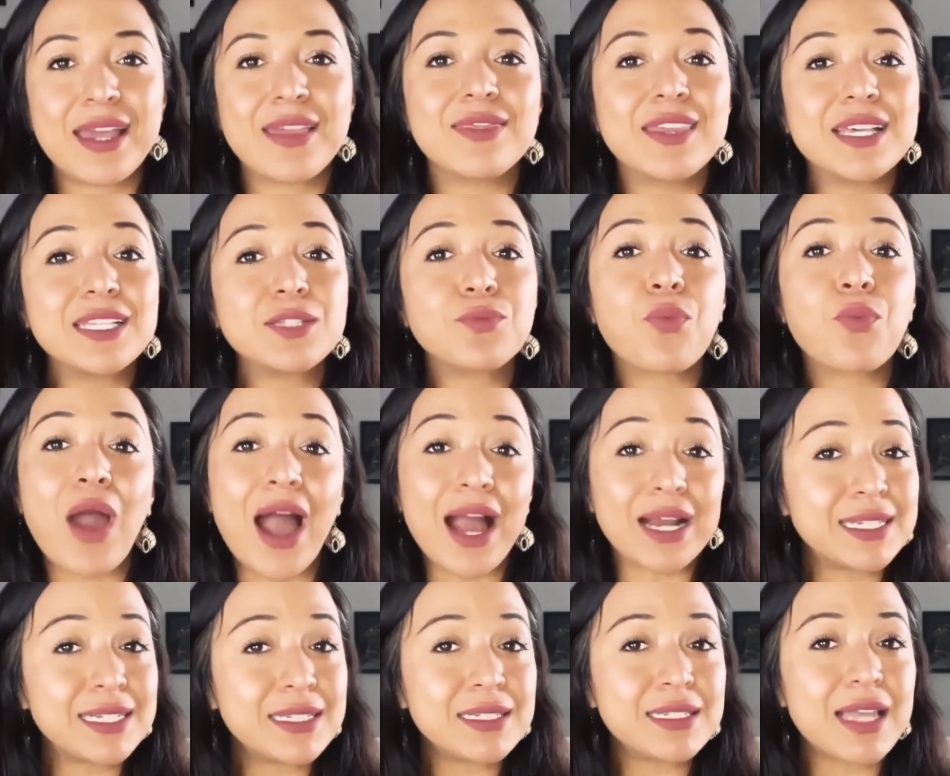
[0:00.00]
This
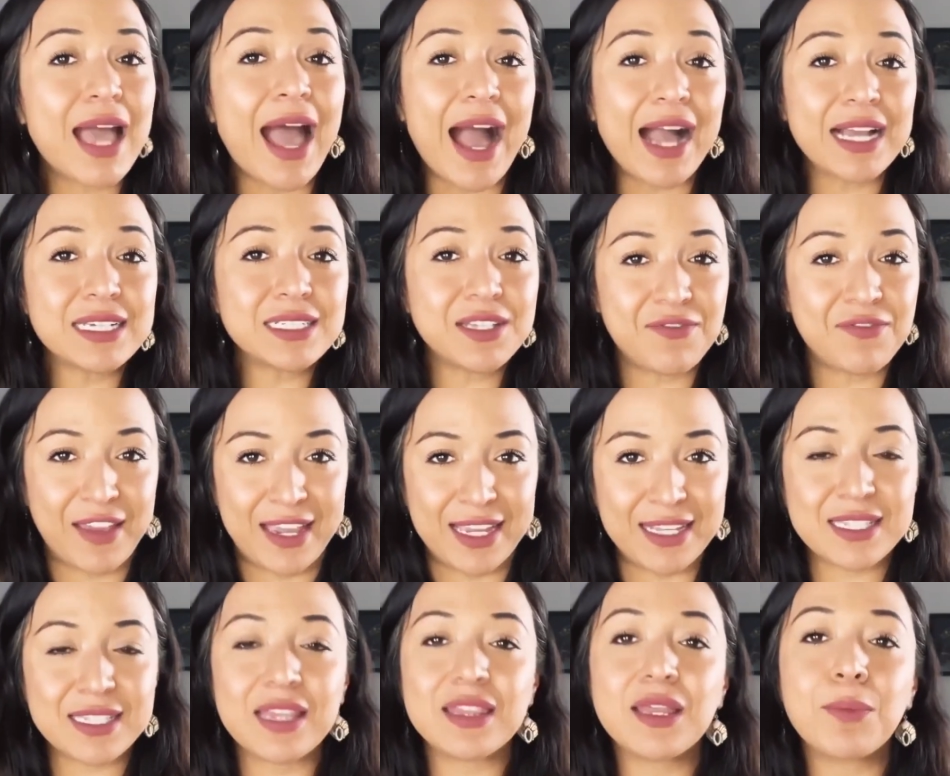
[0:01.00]
practice
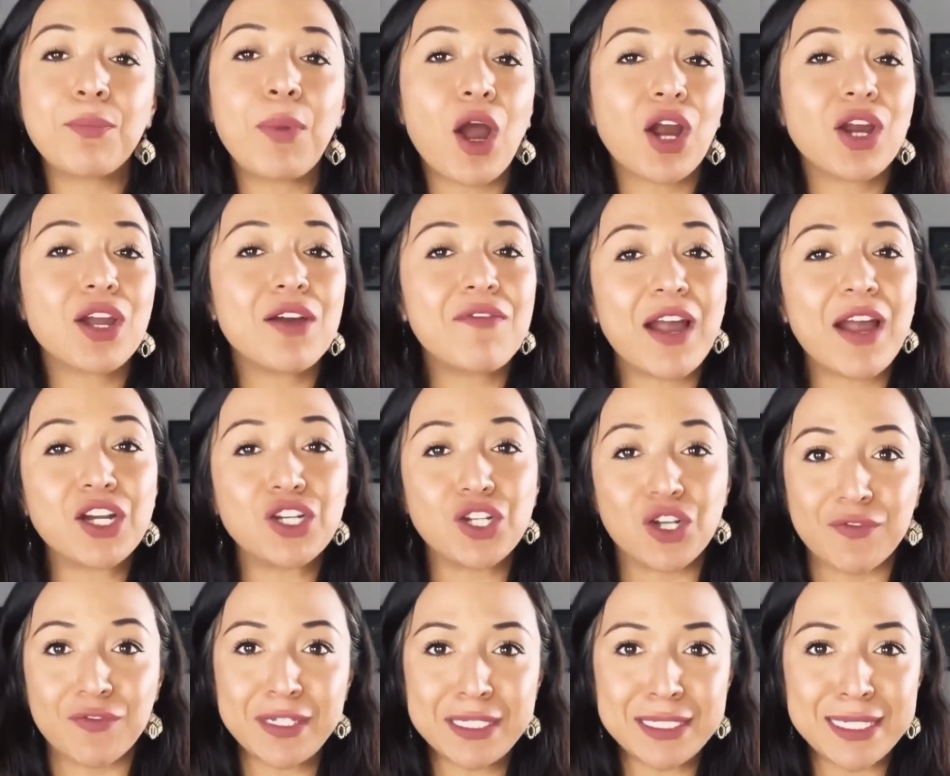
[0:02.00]
activates the part of our
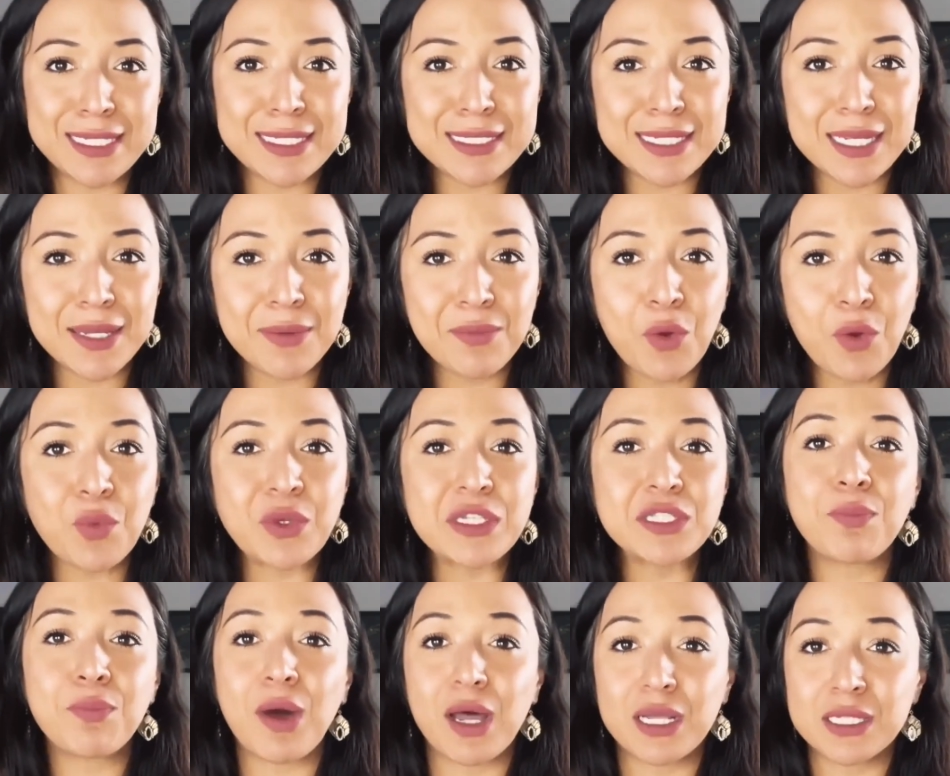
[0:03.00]
nervous system
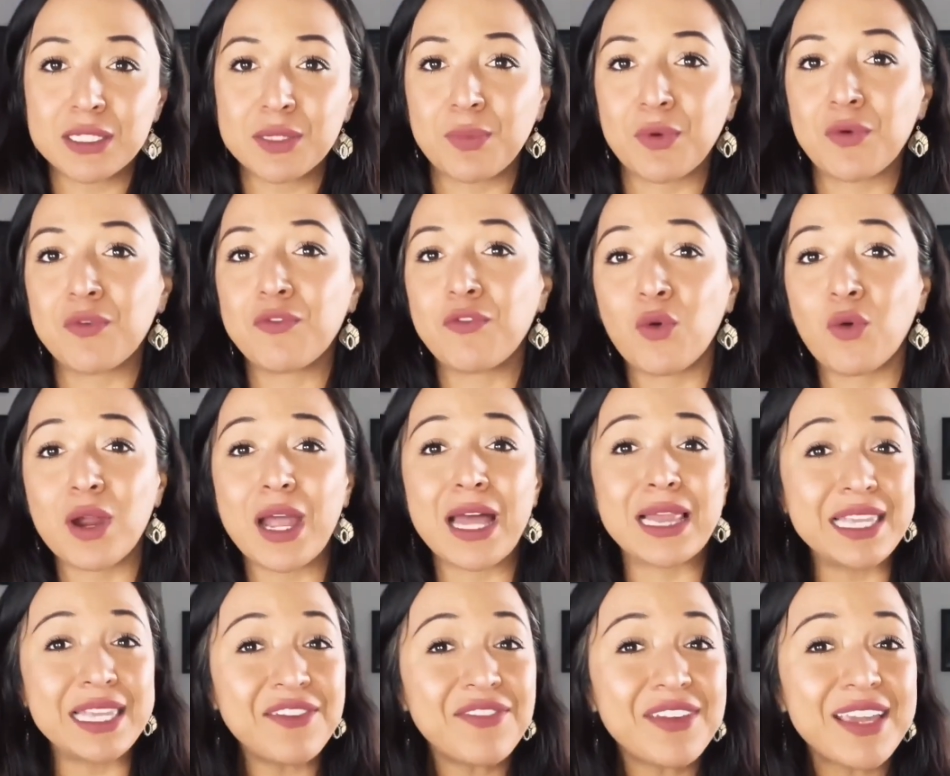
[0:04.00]
responsible for
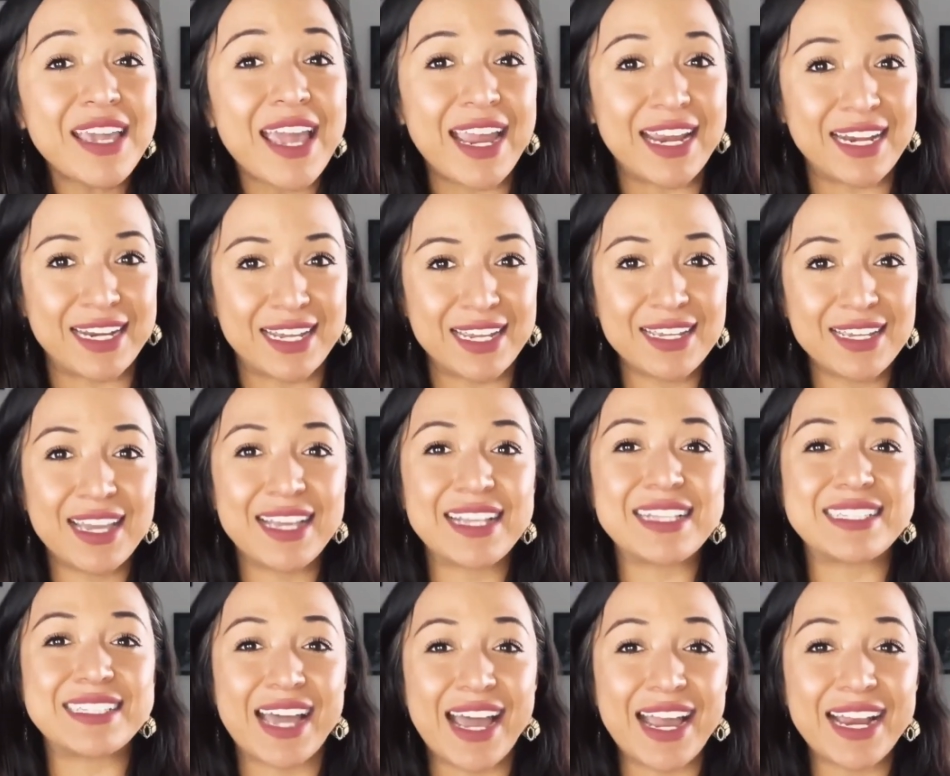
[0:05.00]
alleviating
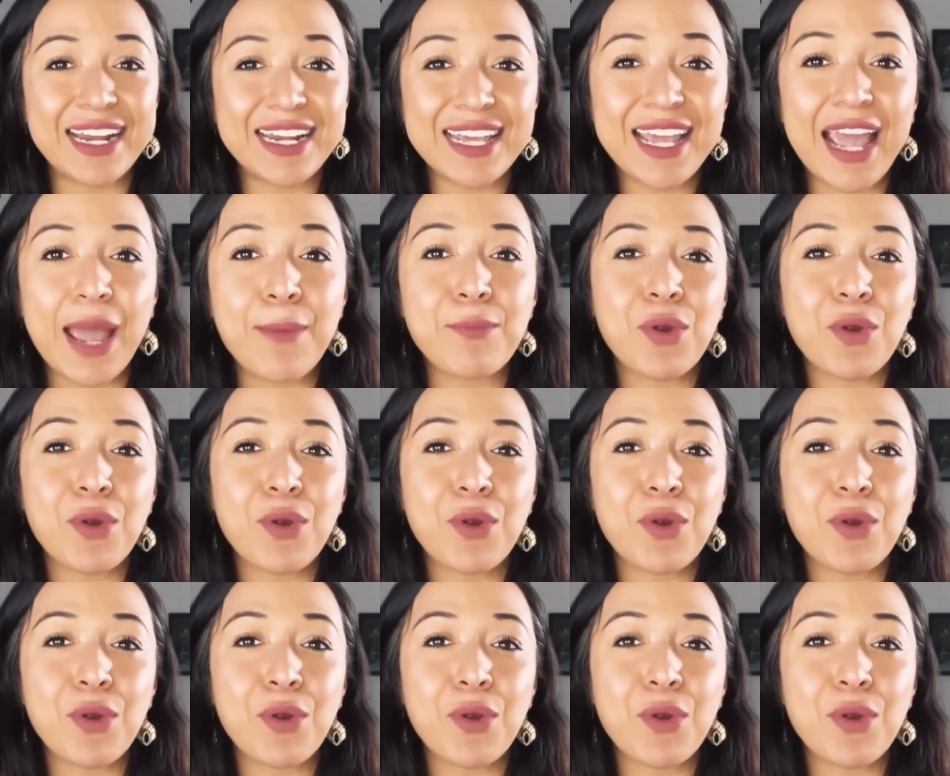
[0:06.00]
anxiety and